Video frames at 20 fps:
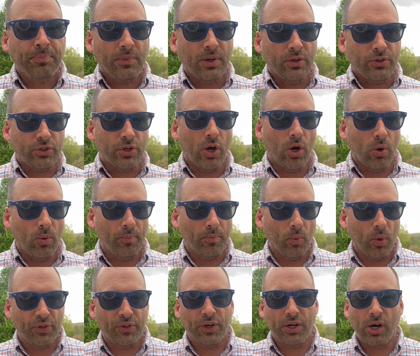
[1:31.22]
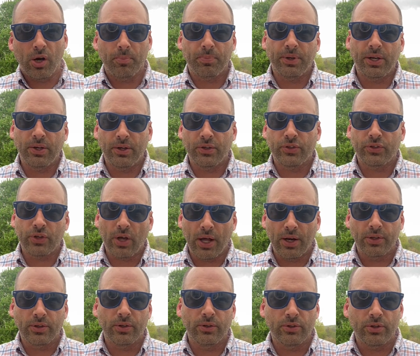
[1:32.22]
So what the company
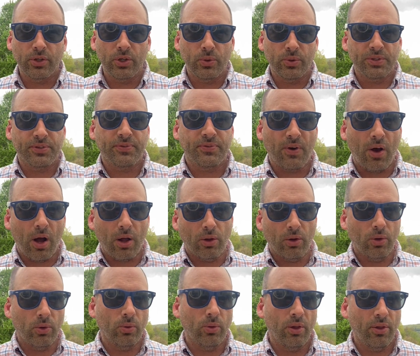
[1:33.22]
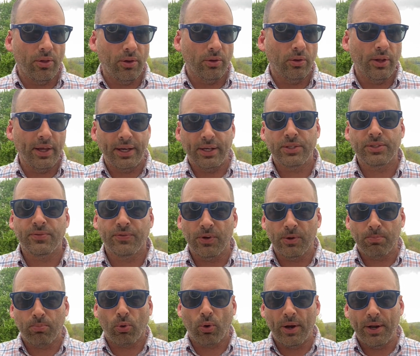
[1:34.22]
decided to do is follow the Lynx
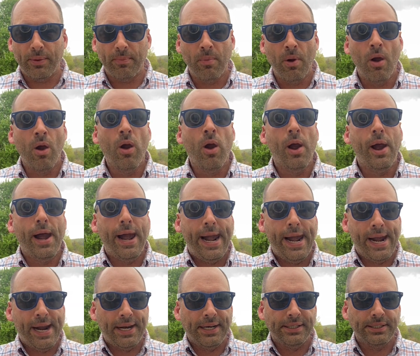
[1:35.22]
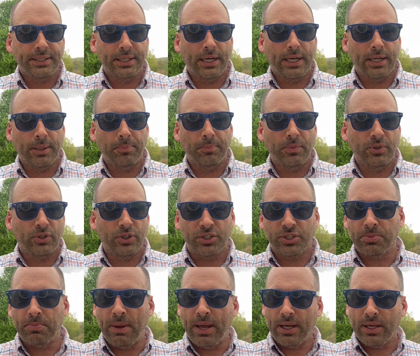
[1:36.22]
footprint and um,
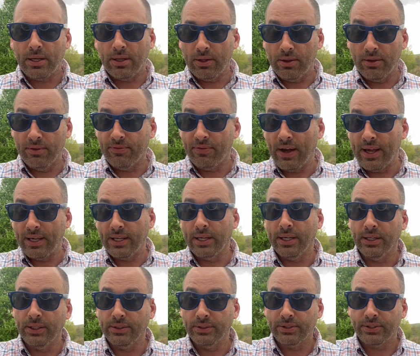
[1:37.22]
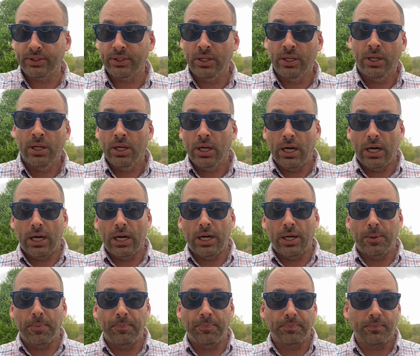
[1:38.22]
just make the Vikings
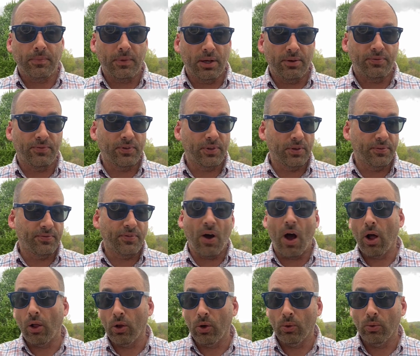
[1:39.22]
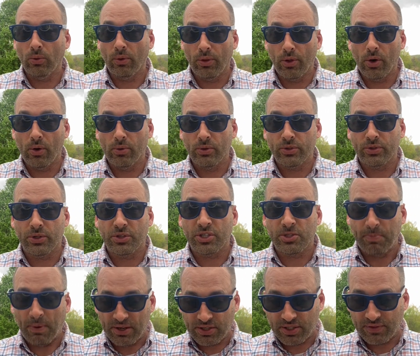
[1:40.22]
um, to follow those
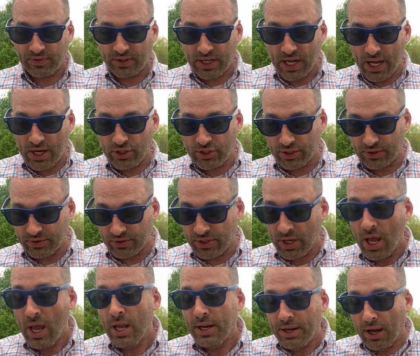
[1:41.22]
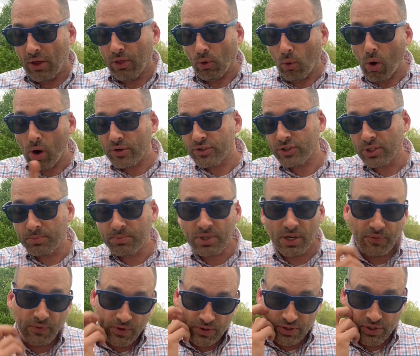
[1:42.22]
specifications. Now, there are some
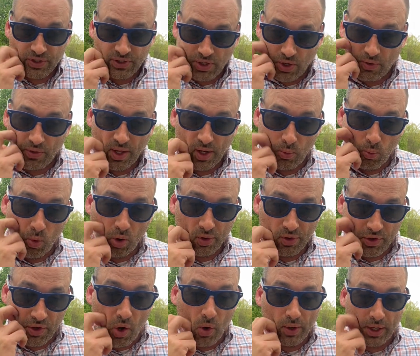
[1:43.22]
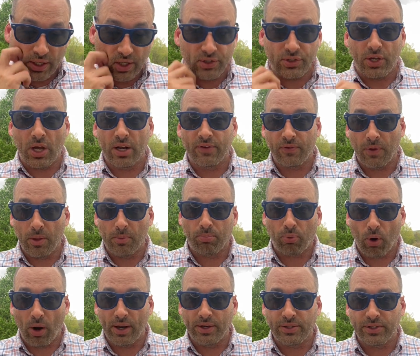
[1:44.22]
differences, though, that are worth noting, aside from the
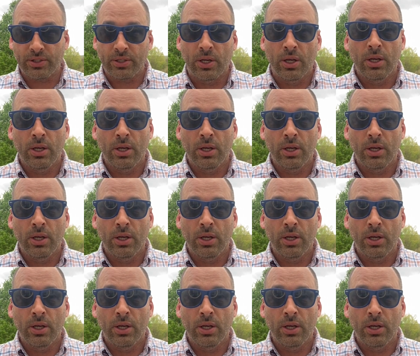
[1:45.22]
price,